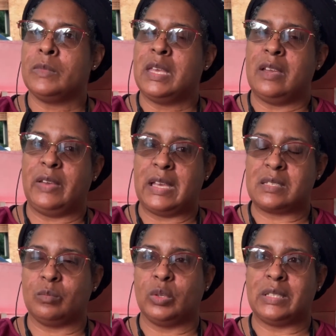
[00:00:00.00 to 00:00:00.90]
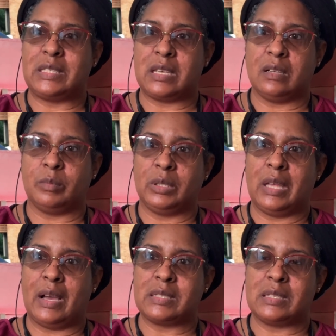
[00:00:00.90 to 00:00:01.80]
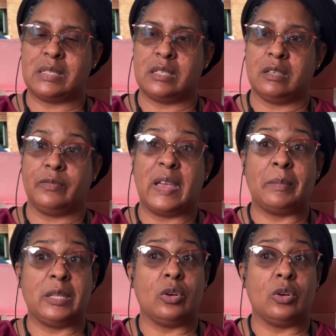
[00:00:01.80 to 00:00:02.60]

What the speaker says: have had some really terrible losses in their family,